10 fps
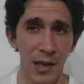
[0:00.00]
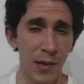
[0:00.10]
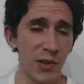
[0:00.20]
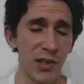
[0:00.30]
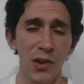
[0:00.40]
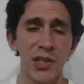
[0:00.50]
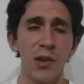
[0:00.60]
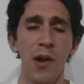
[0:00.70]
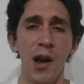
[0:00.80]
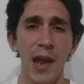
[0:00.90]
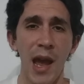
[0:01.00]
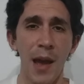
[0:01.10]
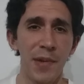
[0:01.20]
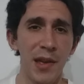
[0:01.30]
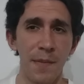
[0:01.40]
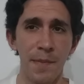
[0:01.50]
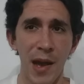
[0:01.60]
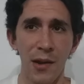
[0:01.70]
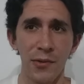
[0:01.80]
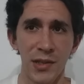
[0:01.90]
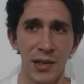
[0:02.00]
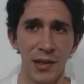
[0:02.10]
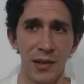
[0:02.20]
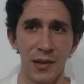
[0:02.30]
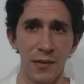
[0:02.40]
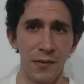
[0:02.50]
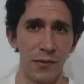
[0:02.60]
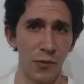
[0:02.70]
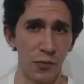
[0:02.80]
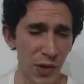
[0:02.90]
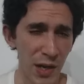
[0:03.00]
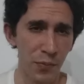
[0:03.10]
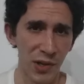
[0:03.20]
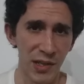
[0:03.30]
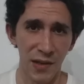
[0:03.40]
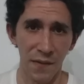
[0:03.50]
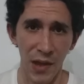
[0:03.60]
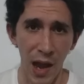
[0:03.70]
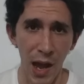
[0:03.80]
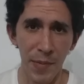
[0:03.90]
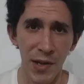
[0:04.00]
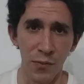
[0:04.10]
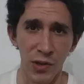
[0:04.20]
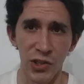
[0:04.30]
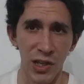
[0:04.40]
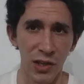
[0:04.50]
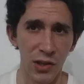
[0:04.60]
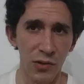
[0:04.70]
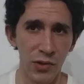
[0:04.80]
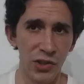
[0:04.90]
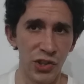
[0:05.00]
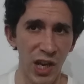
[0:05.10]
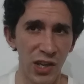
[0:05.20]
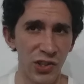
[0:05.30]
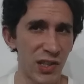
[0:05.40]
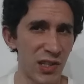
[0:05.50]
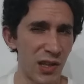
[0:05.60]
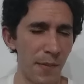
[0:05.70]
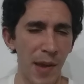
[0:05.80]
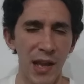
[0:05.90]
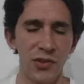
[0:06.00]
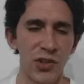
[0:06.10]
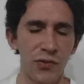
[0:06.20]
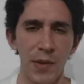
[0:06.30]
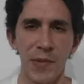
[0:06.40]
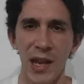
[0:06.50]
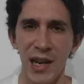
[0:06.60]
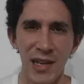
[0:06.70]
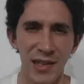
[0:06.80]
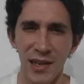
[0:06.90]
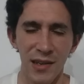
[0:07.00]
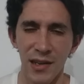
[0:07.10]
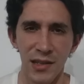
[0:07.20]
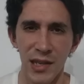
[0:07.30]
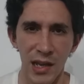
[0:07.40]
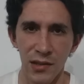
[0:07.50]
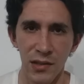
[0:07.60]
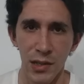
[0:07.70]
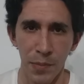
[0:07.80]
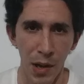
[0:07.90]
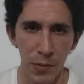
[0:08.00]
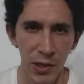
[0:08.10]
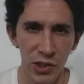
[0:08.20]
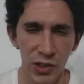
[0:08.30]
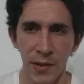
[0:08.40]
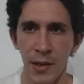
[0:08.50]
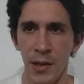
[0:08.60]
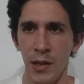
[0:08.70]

He was also unhappy about the reprints of The Hobbit, which included changes to the manuscript that he didn't intend to publish.